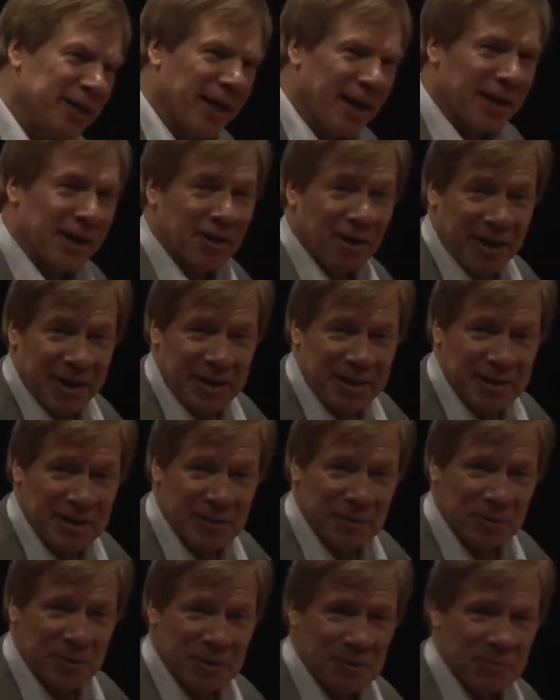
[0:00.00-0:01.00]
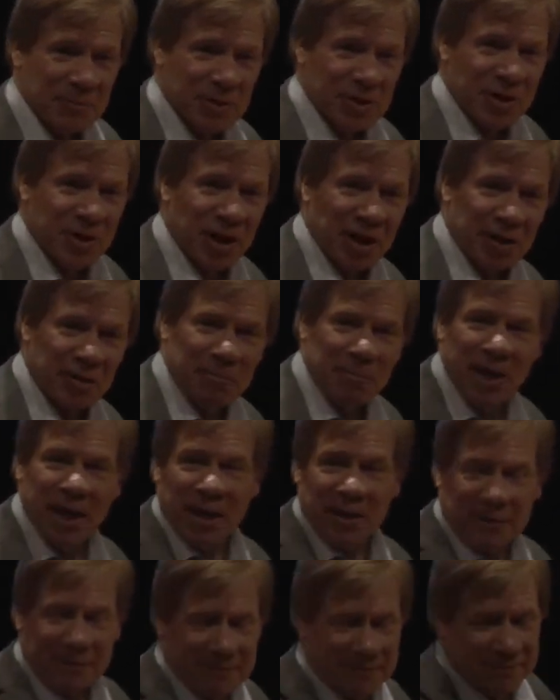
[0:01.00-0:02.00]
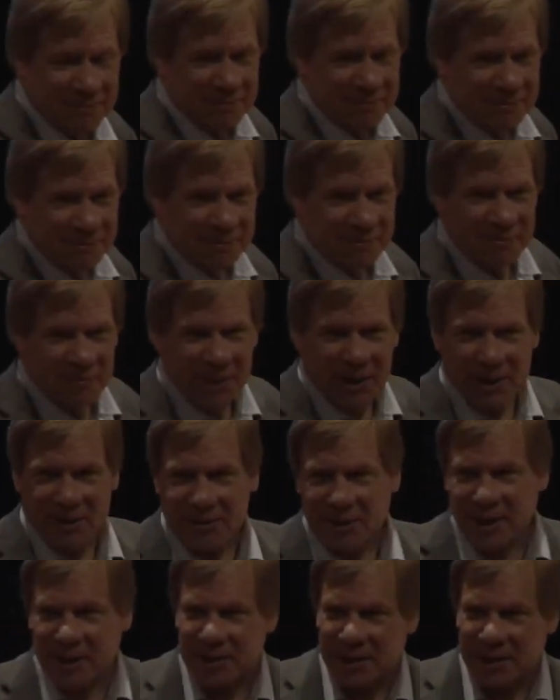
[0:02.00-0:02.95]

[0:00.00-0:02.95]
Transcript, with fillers: target audiences was, was younger men, because they